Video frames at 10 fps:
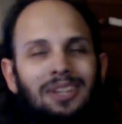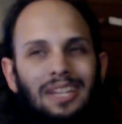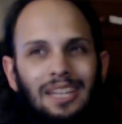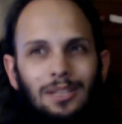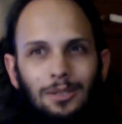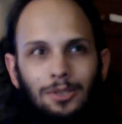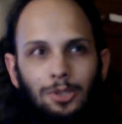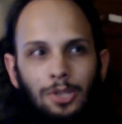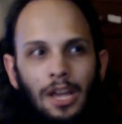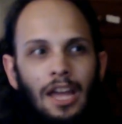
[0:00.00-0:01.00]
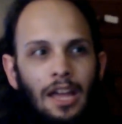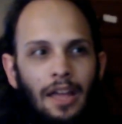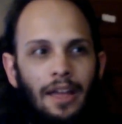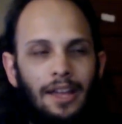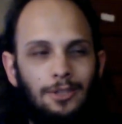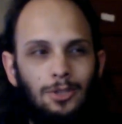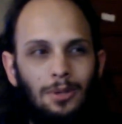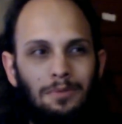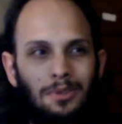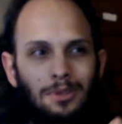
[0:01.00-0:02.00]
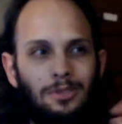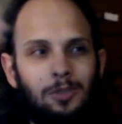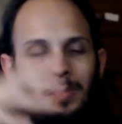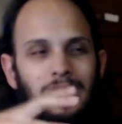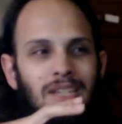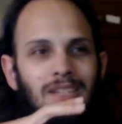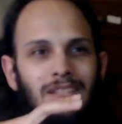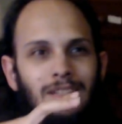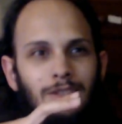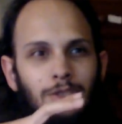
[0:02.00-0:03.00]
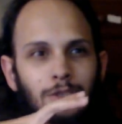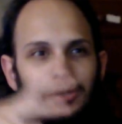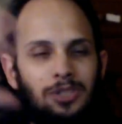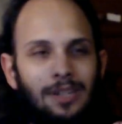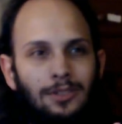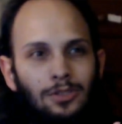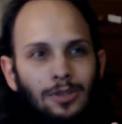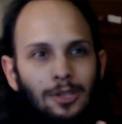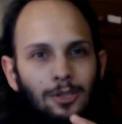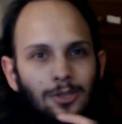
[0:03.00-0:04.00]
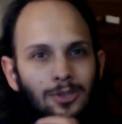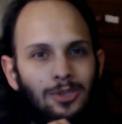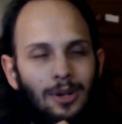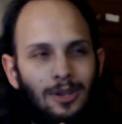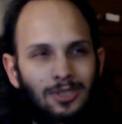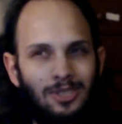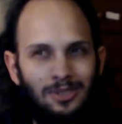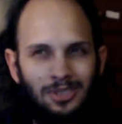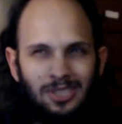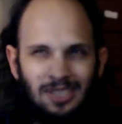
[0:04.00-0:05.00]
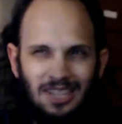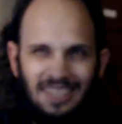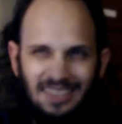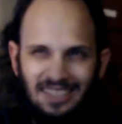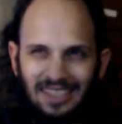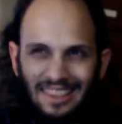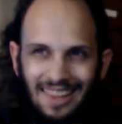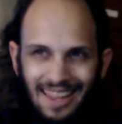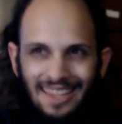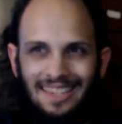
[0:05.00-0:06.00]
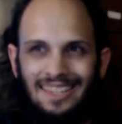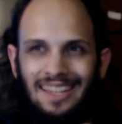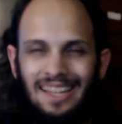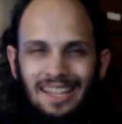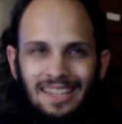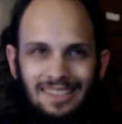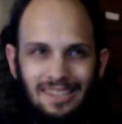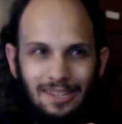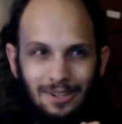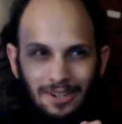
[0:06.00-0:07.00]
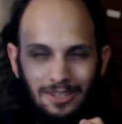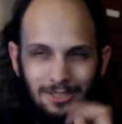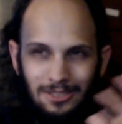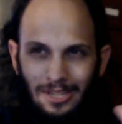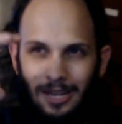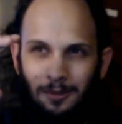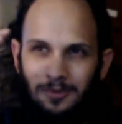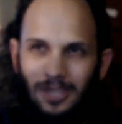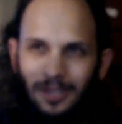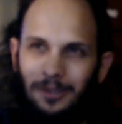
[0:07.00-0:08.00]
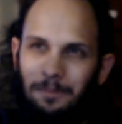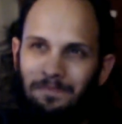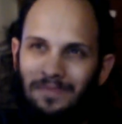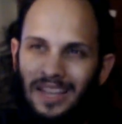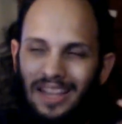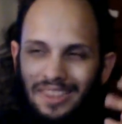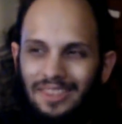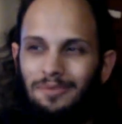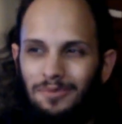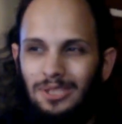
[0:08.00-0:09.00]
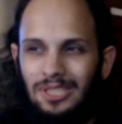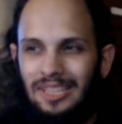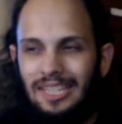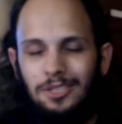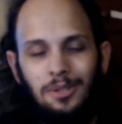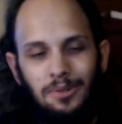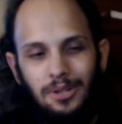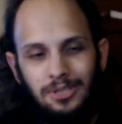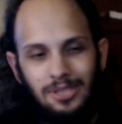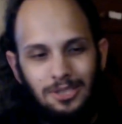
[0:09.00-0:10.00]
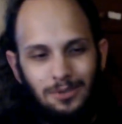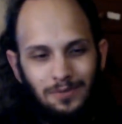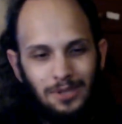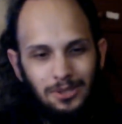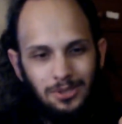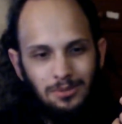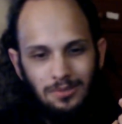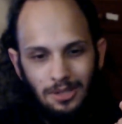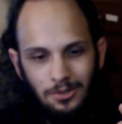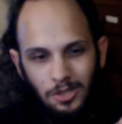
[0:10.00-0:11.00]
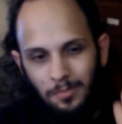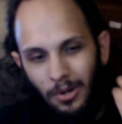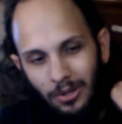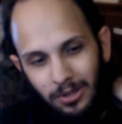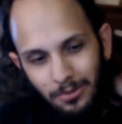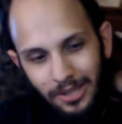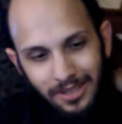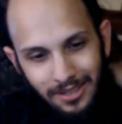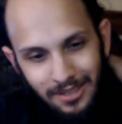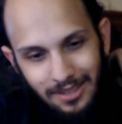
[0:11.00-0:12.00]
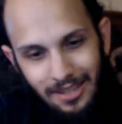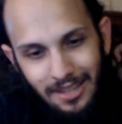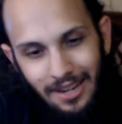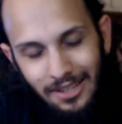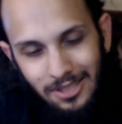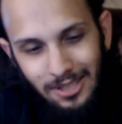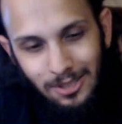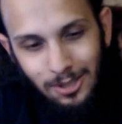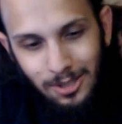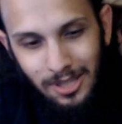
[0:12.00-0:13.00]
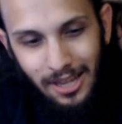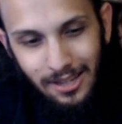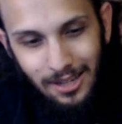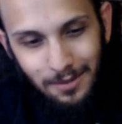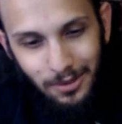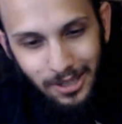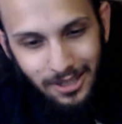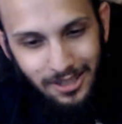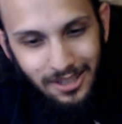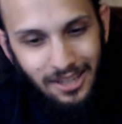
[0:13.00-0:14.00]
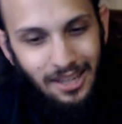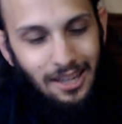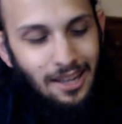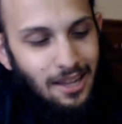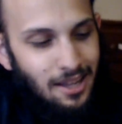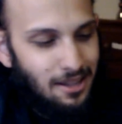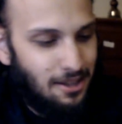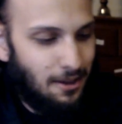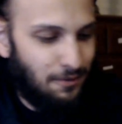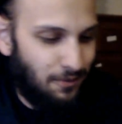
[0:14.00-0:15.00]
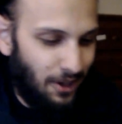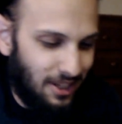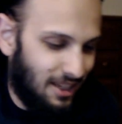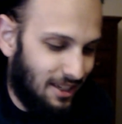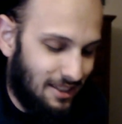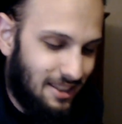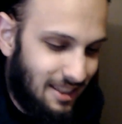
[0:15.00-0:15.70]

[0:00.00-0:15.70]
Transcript: than English. And so even though you're speaking in English, your sentence structures are still slightly like they are in your native tongue. It feels like that's going on. So that just feels, you know, smartly written. And honestly, he's just got kind of like a funny